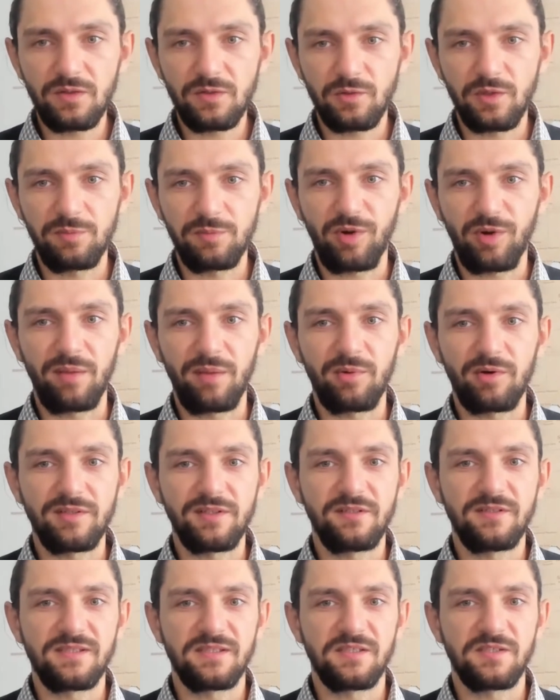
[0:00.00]

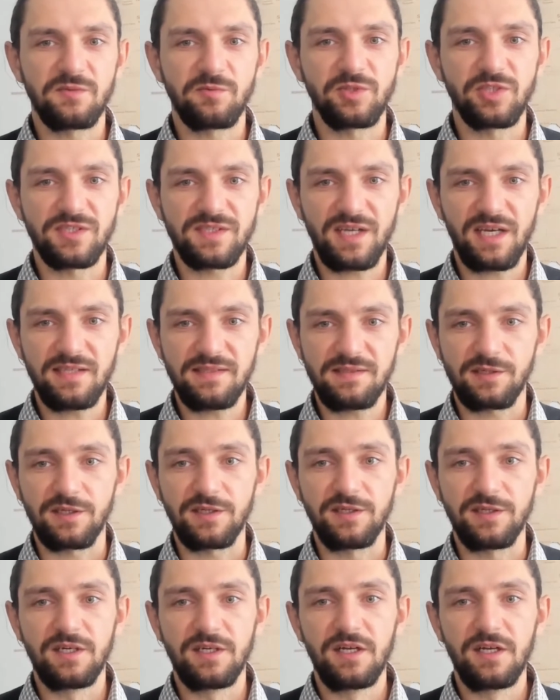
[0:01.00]
primary disease, which is
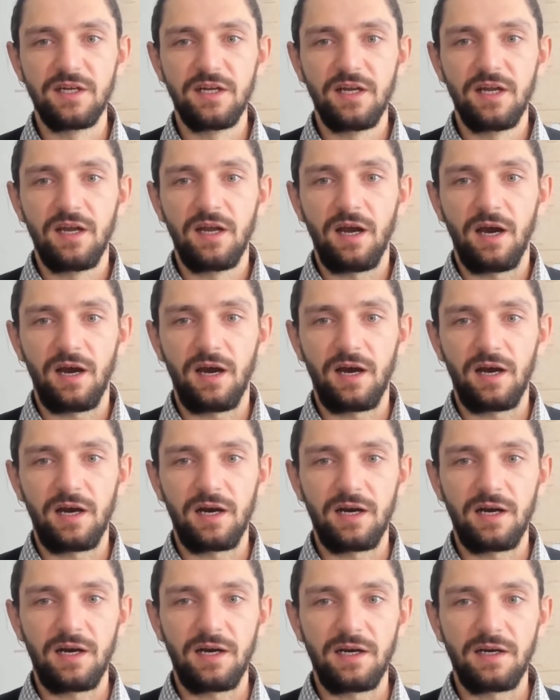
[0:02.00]
cancer,
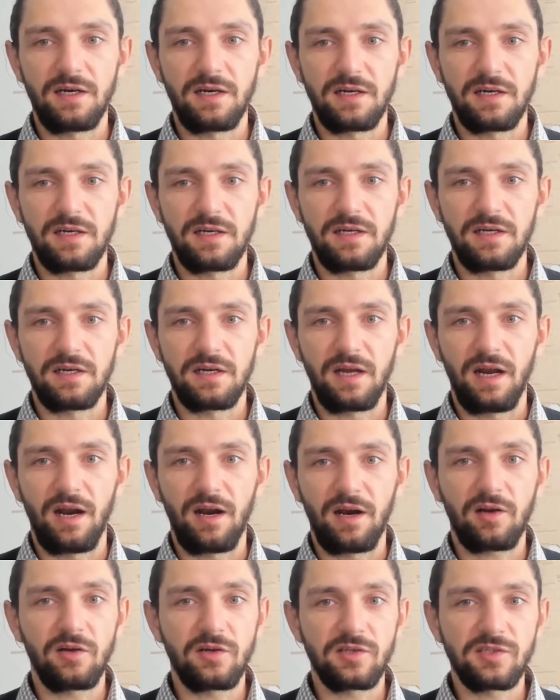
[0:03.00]
are
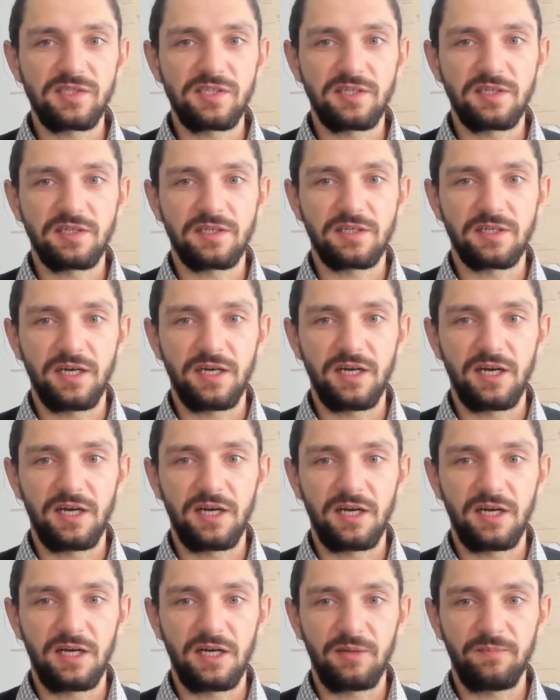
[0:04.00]
causing
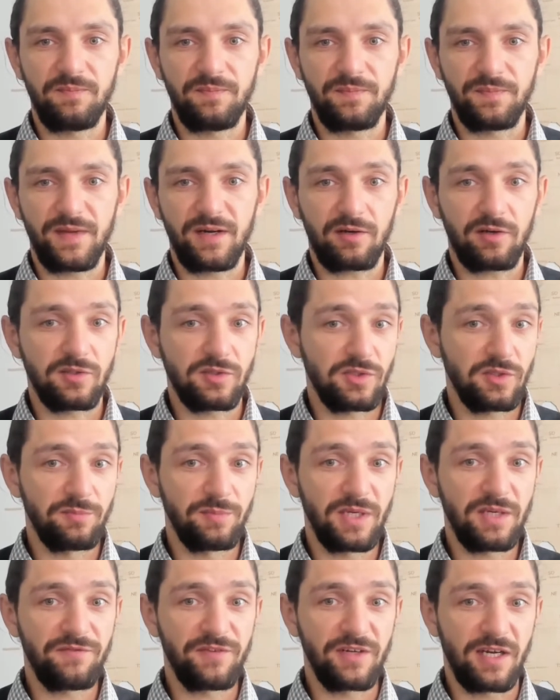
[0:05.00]

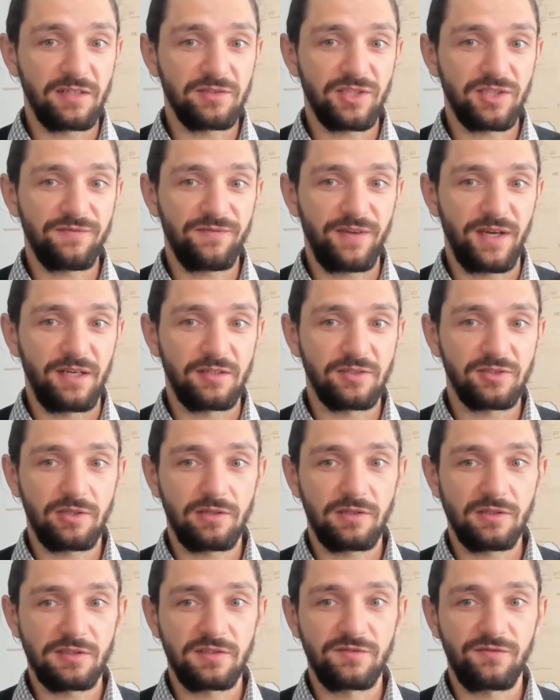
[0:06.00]
big financial
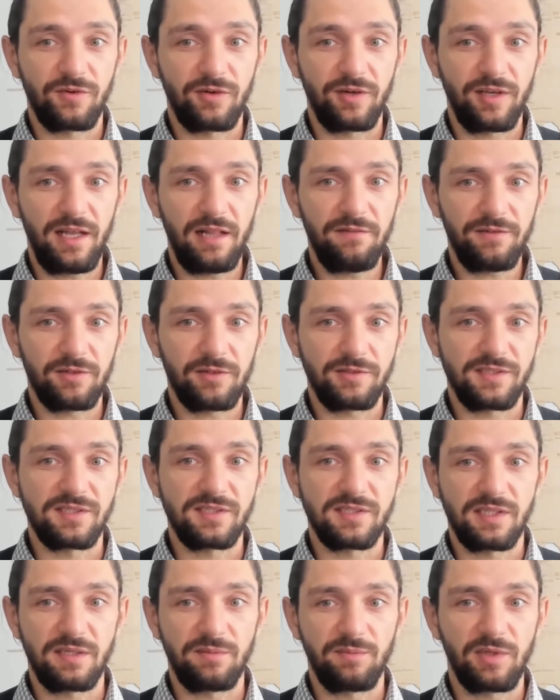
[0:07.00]
losses for the healthcare
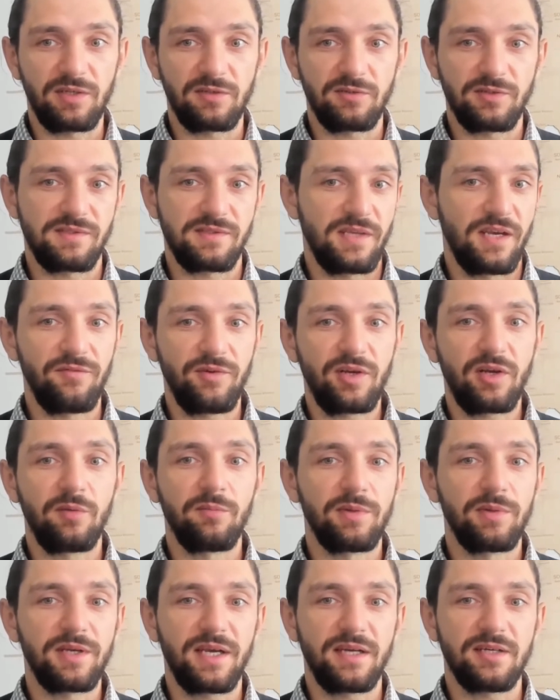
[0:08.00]
system, because every
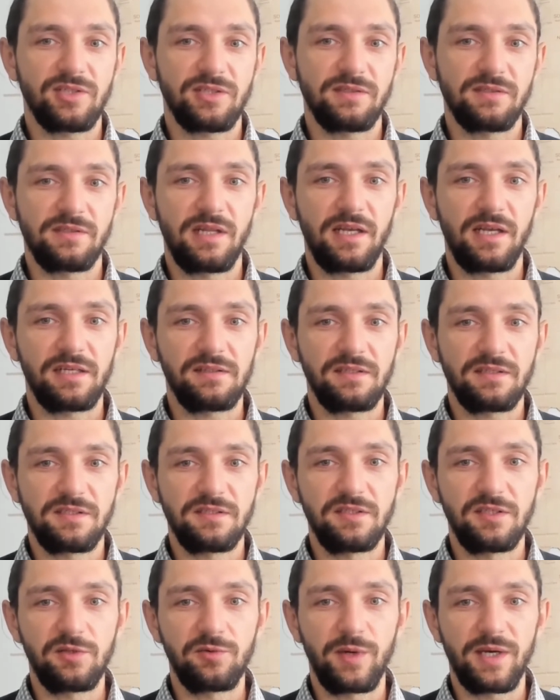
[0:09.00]
complication like this
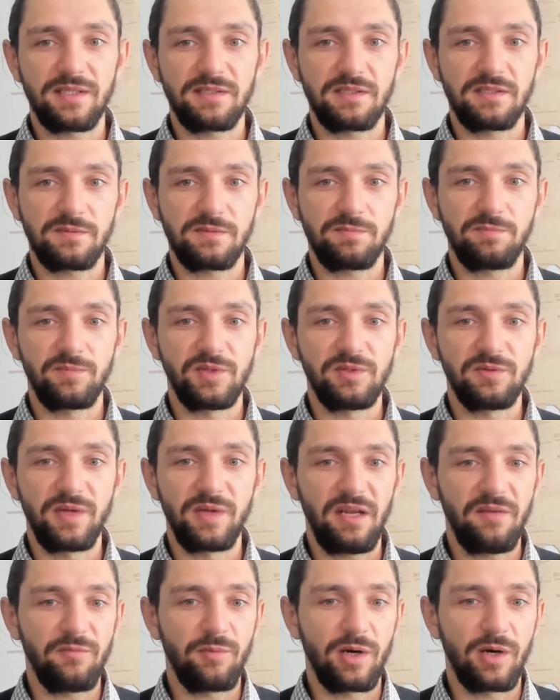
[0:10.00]
in the US is
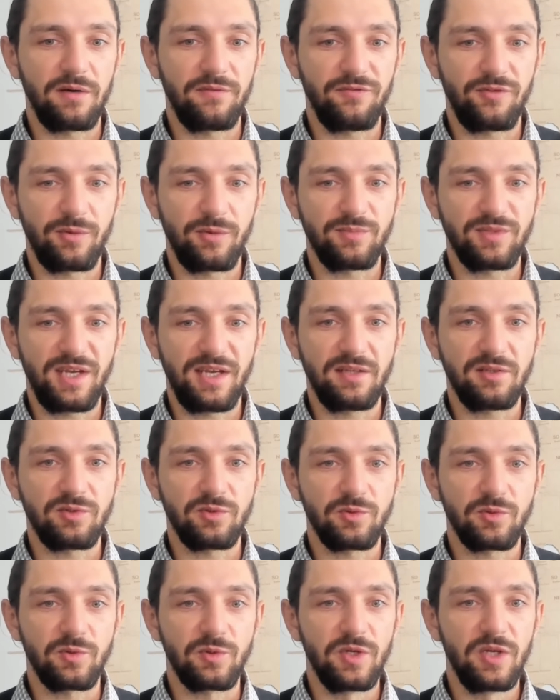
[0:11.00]
anywhere from 10
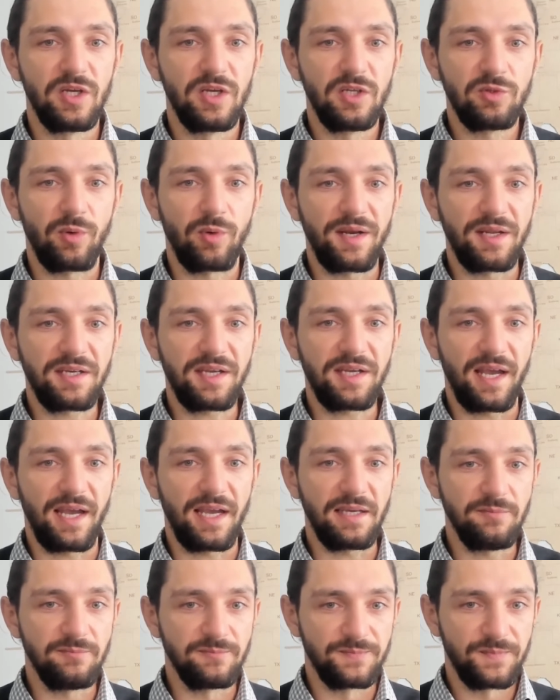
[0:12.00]
to
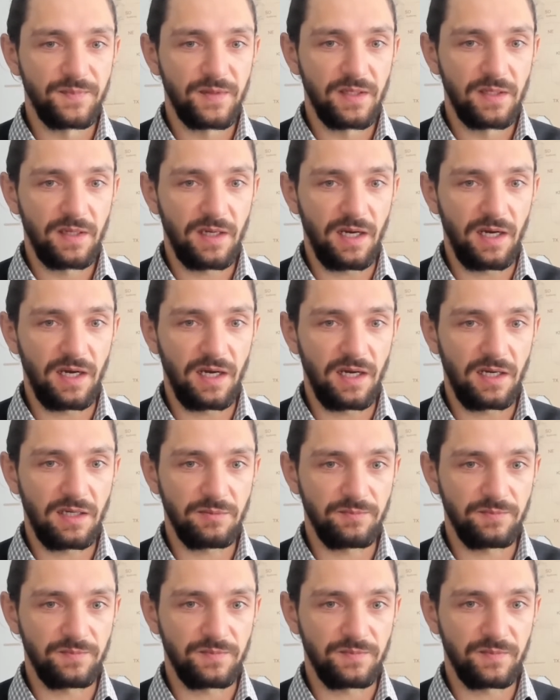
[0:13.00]
20K for